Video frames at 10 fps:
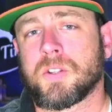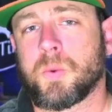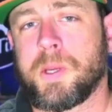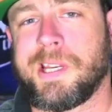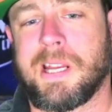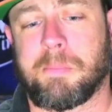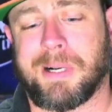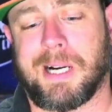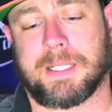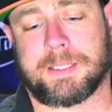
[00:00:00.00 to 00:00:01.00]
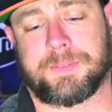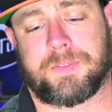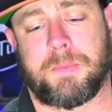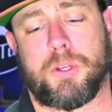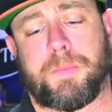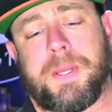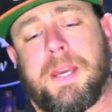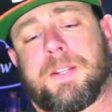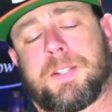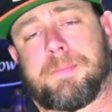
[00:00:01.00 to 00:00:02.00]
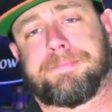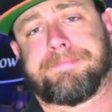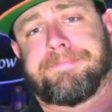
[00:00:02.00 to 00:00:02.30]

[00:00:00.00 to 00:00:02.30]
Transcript: So when you get a box from UPS